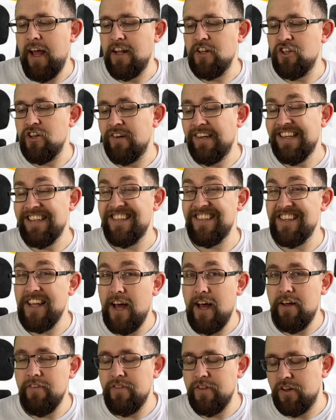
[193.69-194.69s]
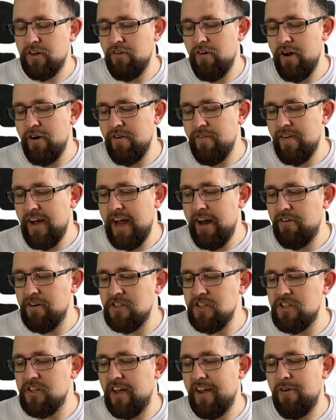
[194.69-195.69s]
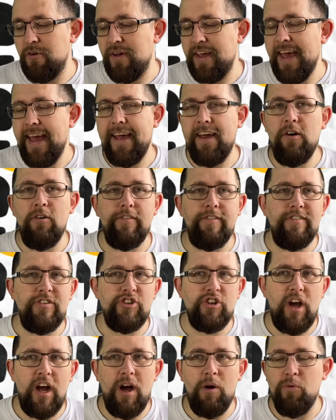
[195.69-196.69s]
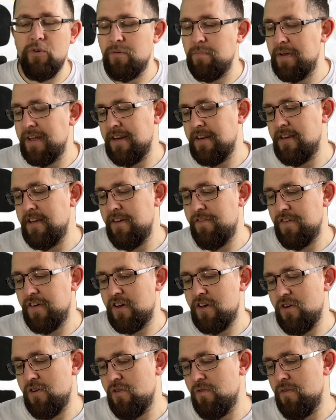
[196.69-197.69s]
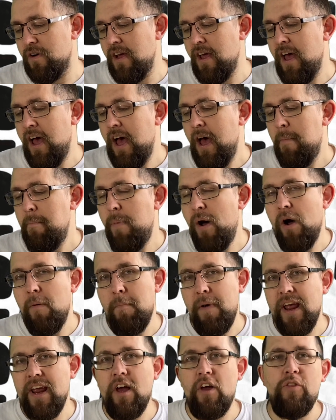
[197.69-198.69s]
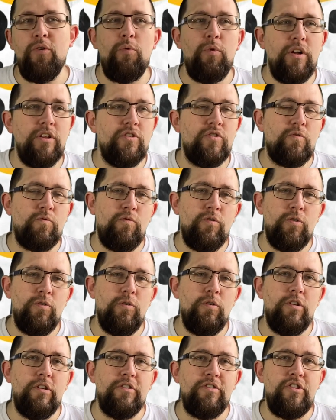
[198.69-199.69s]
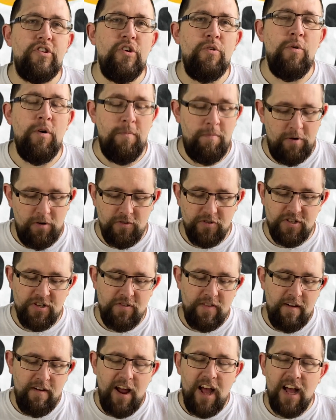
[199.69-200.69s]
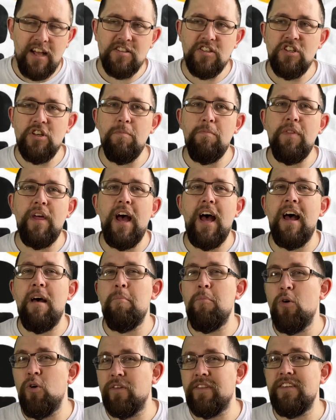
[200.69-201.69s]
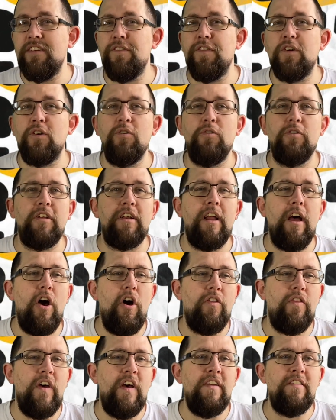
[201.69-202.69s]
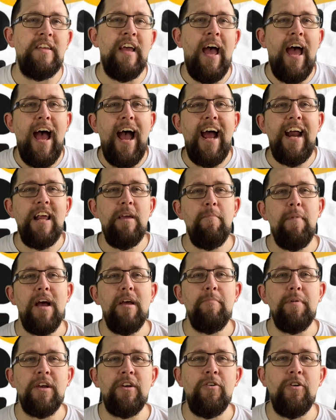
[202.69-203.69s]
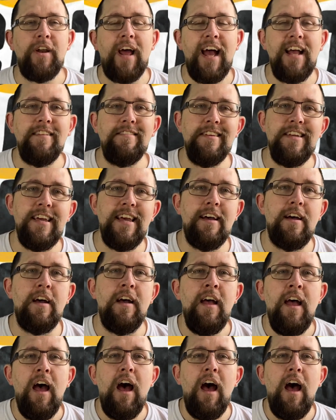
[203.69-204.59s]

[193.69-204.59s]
during the start of the coronavirus, so getting hold of a jar would have been difficult. But my other ones were all doable. So there are some that are more difficult than others, and it might be a good idea